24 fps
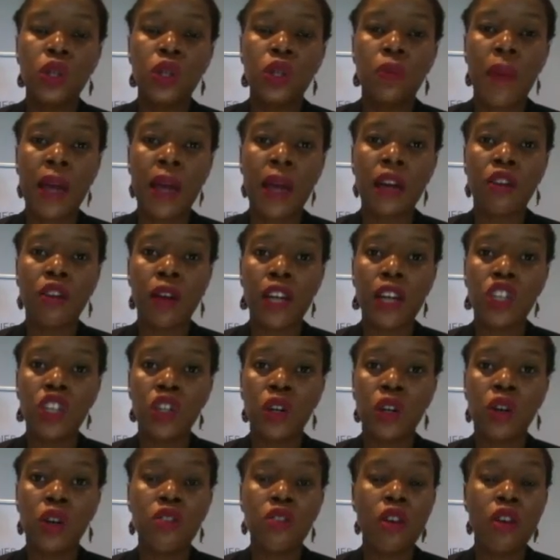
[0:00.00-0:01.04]

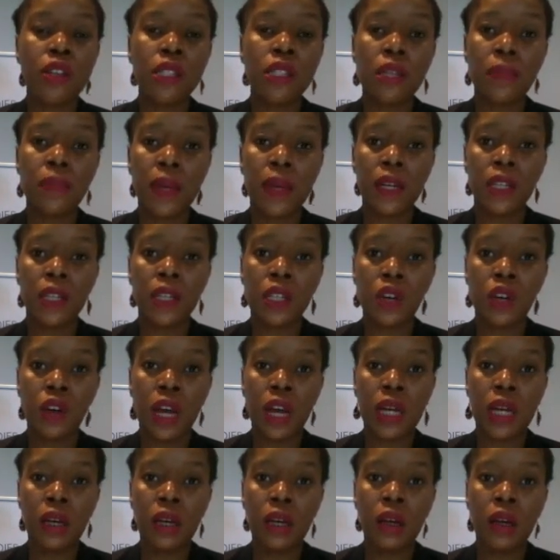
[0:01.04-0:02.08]
migration across the
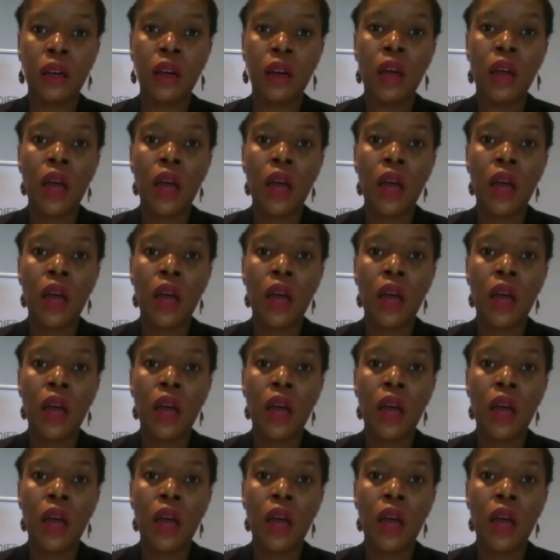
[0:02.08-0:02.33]
Mediterranean,